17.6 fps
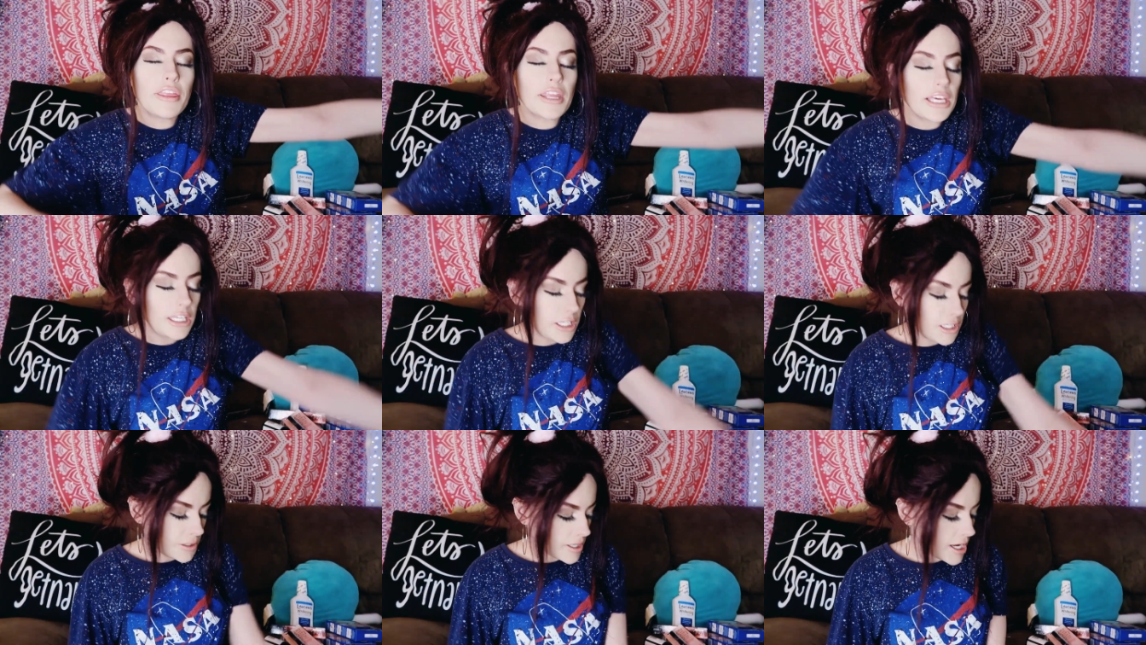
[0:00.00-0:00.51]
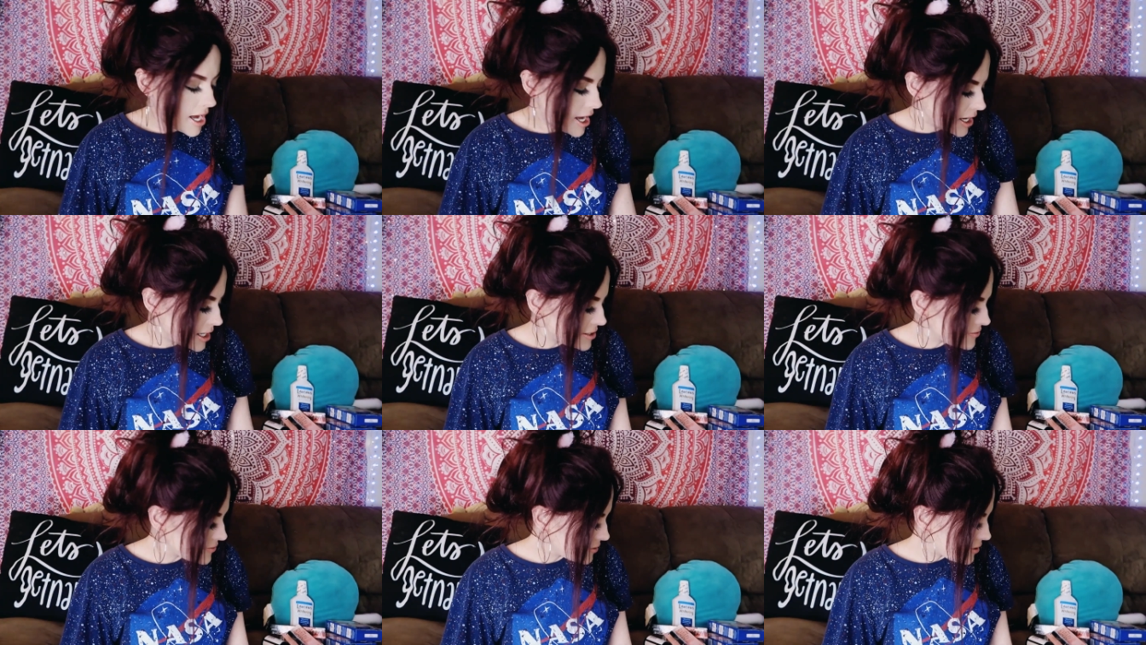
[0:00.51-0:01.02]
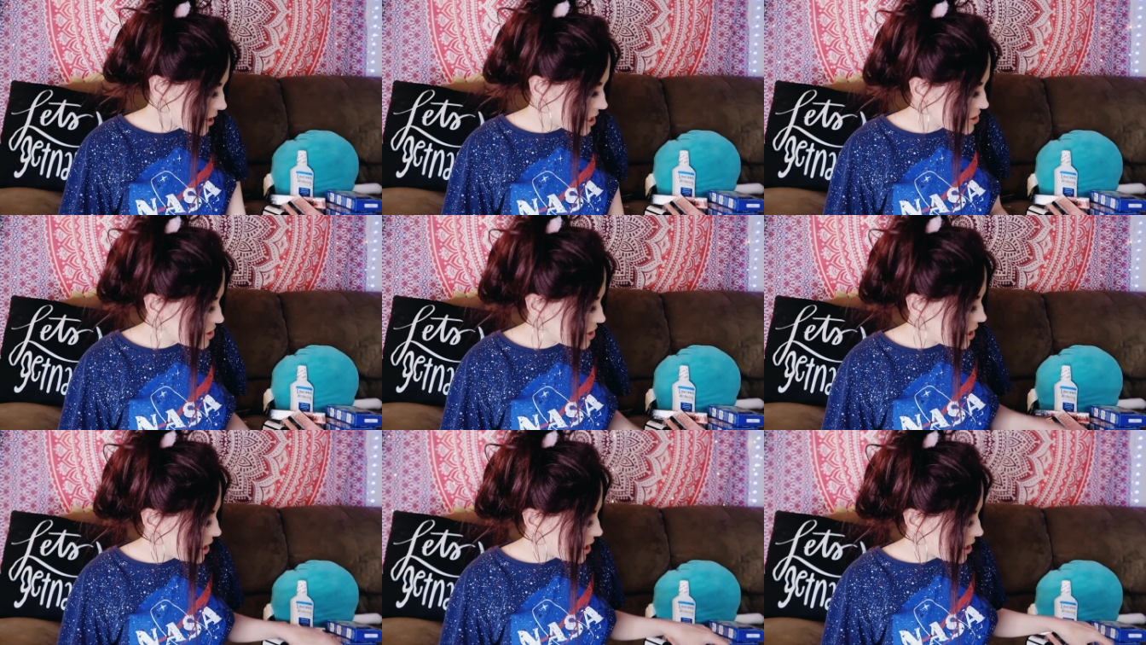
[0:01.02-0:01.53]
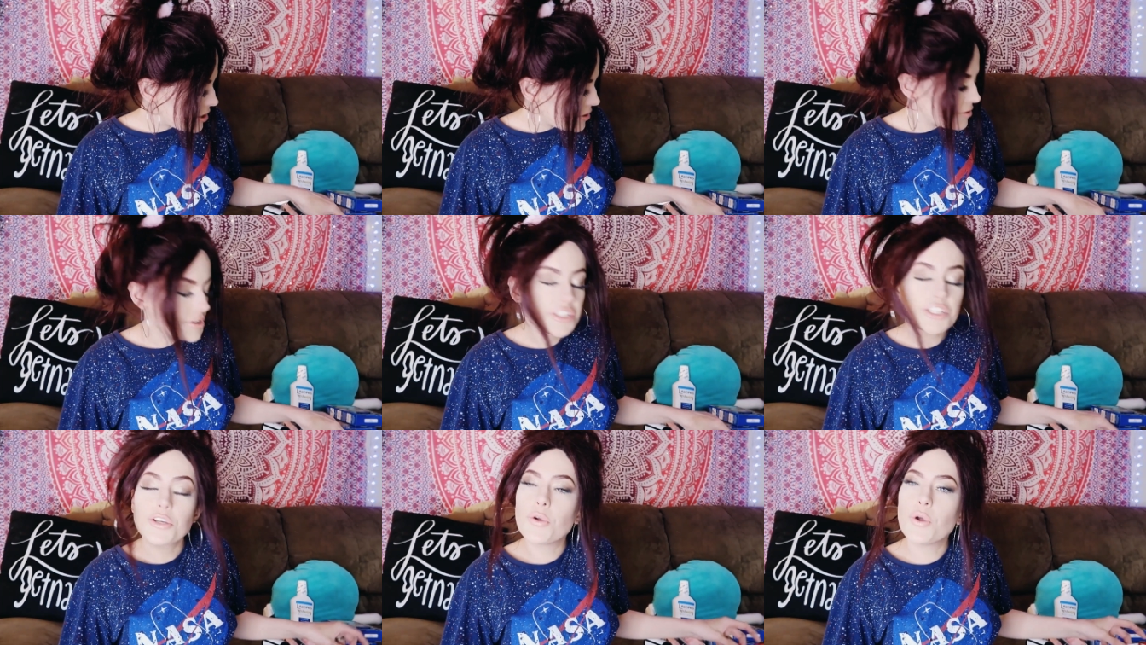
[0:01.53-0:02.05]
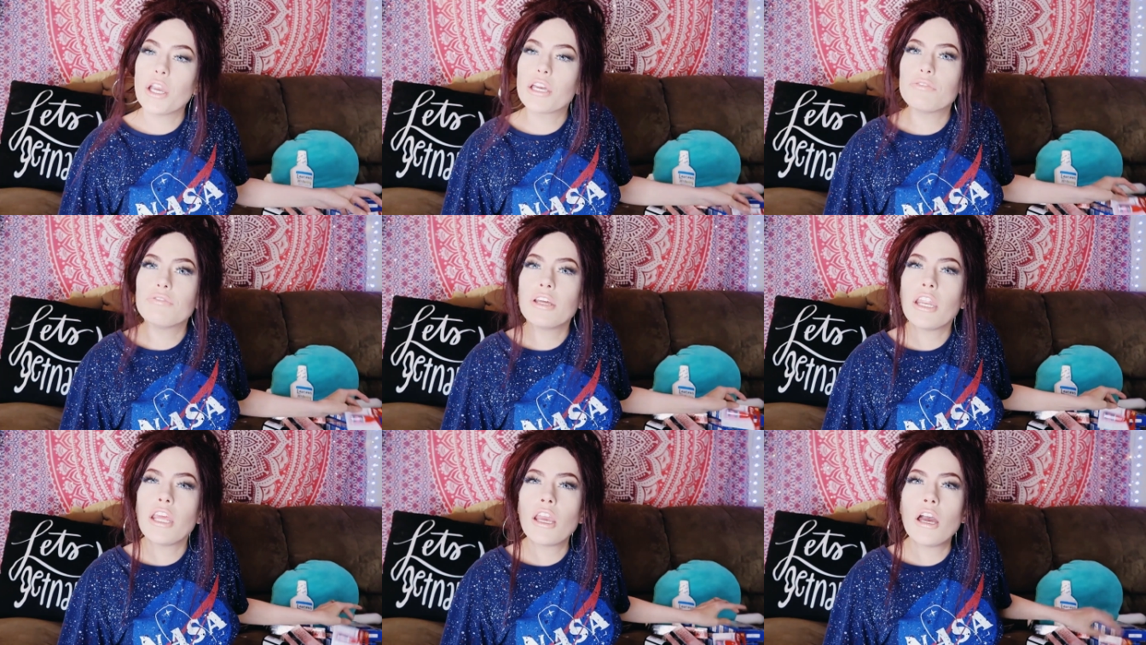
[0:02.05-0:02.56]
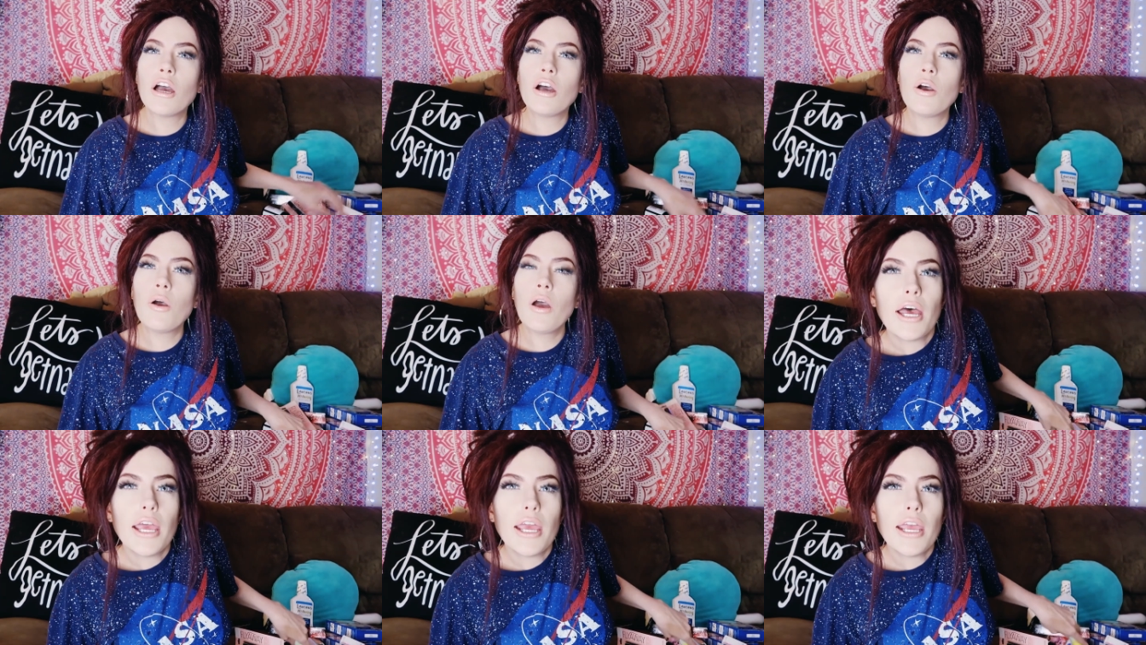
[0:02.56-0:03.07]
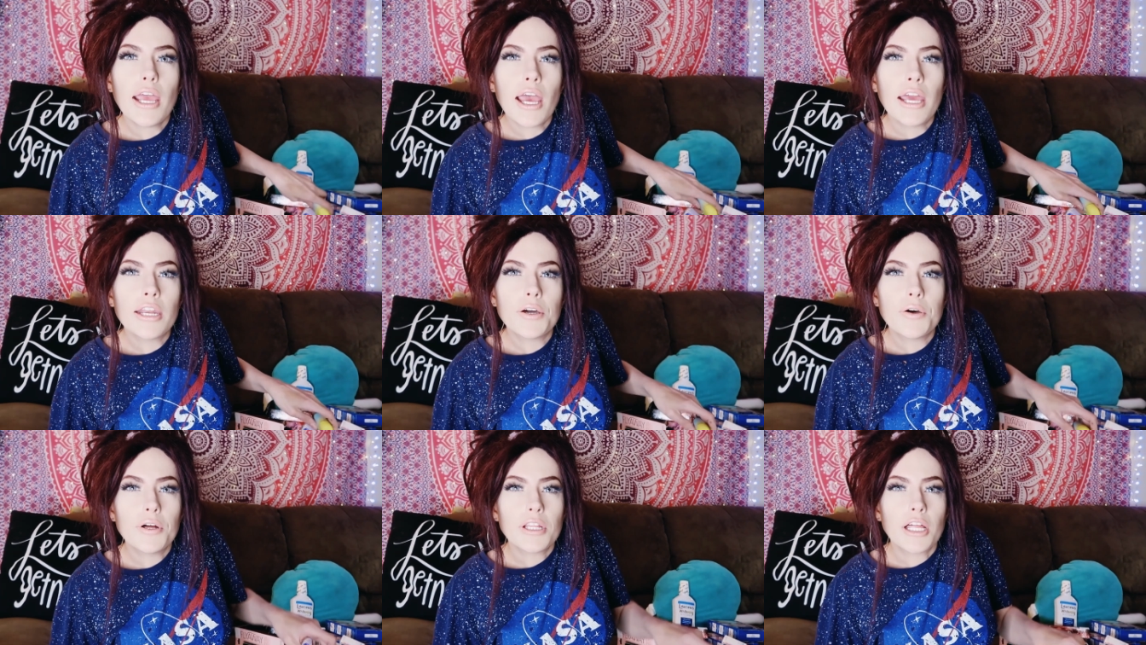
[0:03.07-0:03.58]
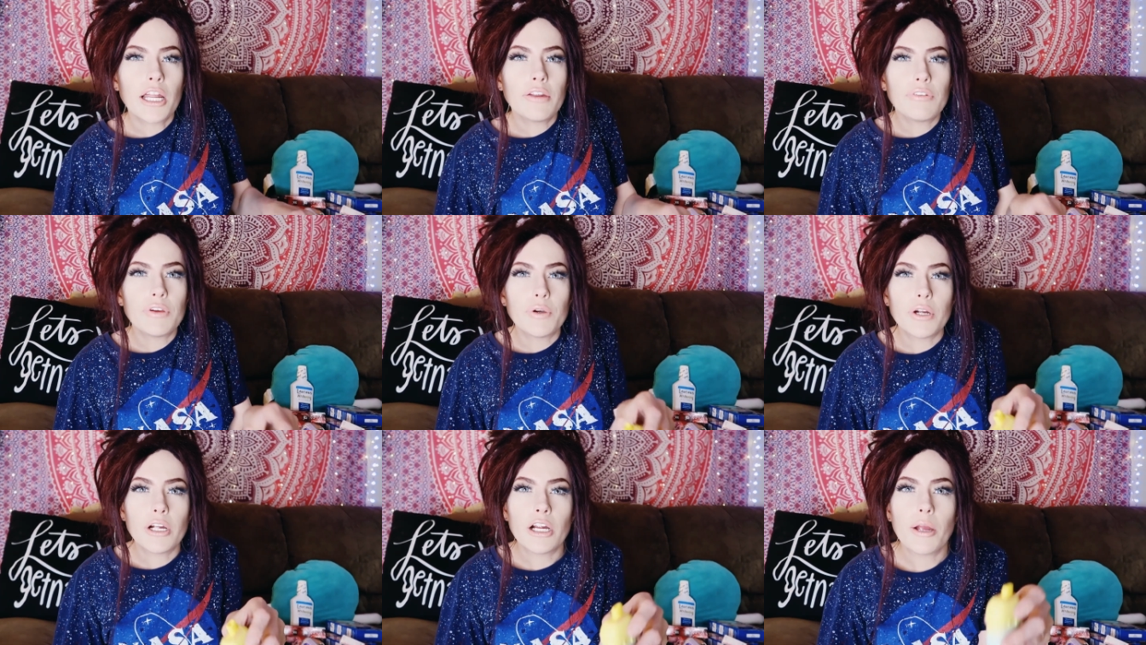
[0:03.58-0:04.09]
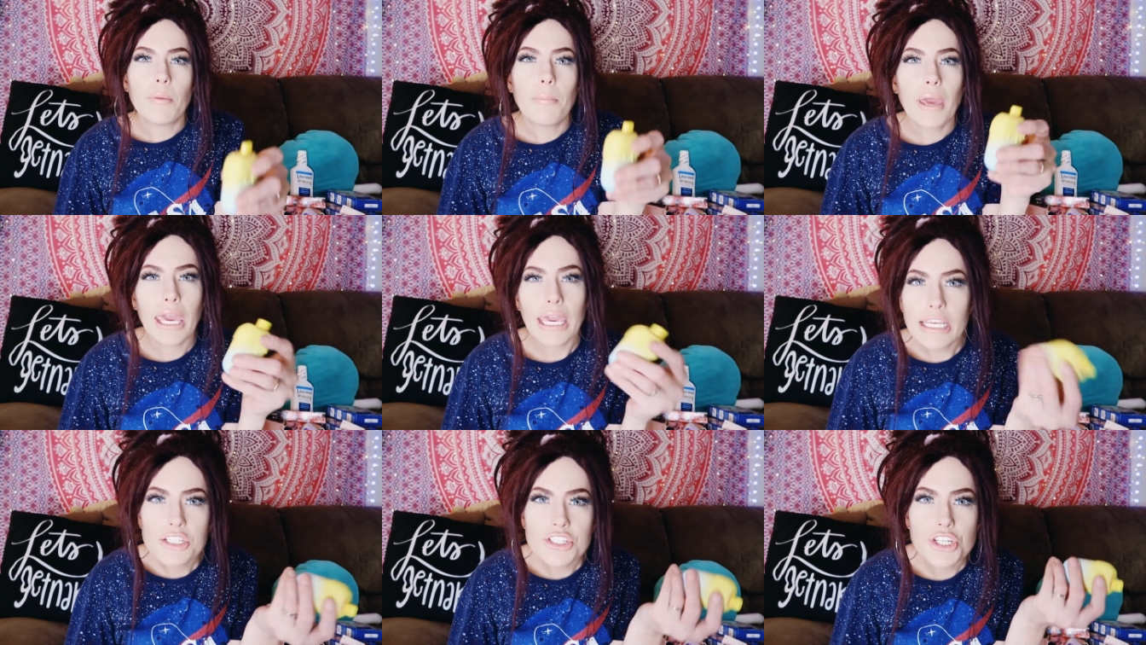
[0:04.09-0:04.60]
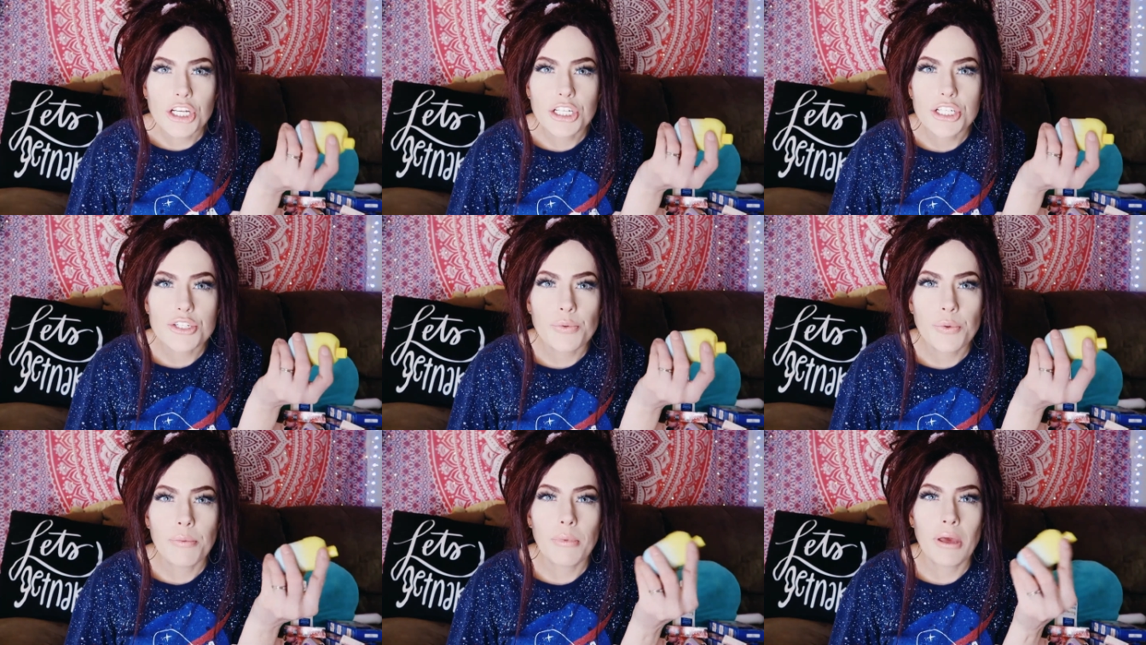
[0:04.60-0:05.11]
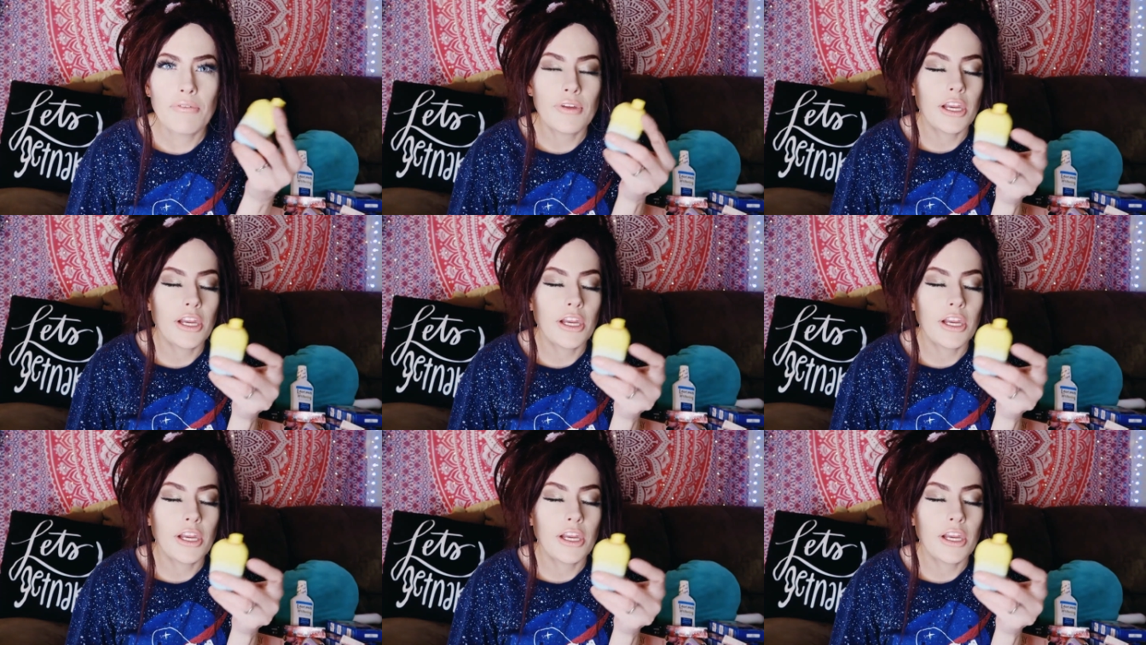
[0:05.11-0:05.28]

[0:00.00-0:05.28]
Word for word: Thank you guys for watching. I know it's a quick video. I, I know a lot of you are impatient with my